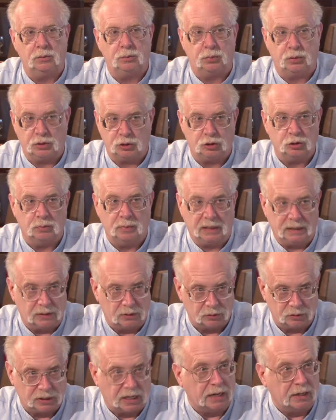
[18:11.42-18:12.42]
presuming
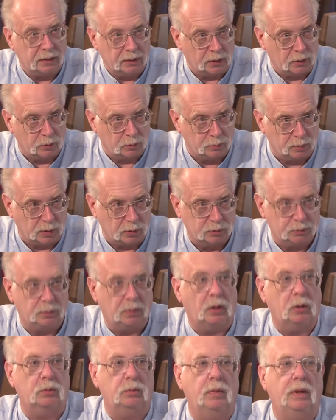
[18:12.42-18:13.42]
there's not another
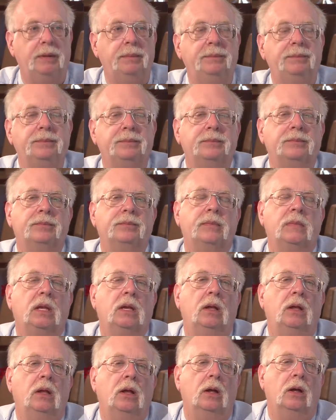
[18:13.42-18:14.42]
postponement,
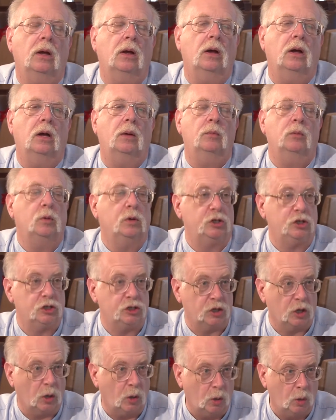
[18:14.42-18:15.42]
which
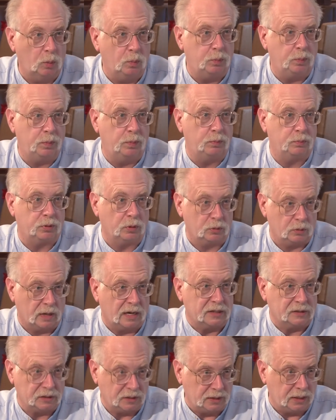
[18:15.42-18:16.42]
is the hope
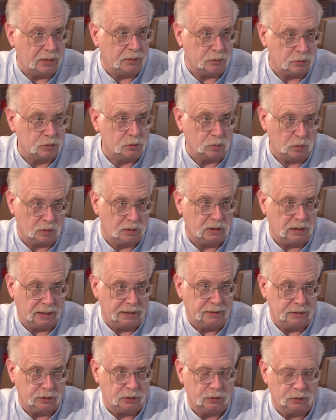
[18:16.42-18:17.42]
procrastinators will
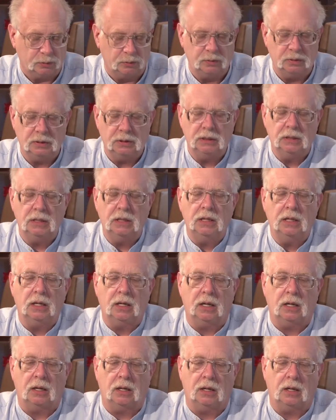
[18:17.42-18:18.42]
cling to,
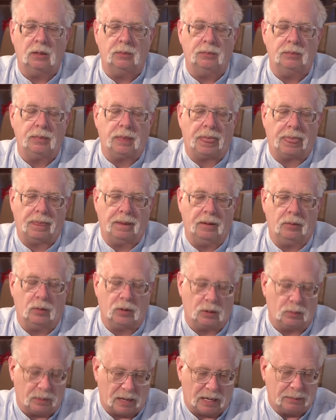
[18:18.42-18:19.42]

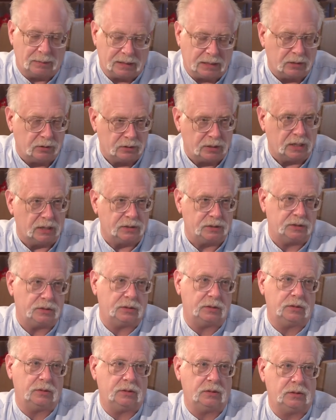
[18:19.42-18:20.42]
what Obamacare does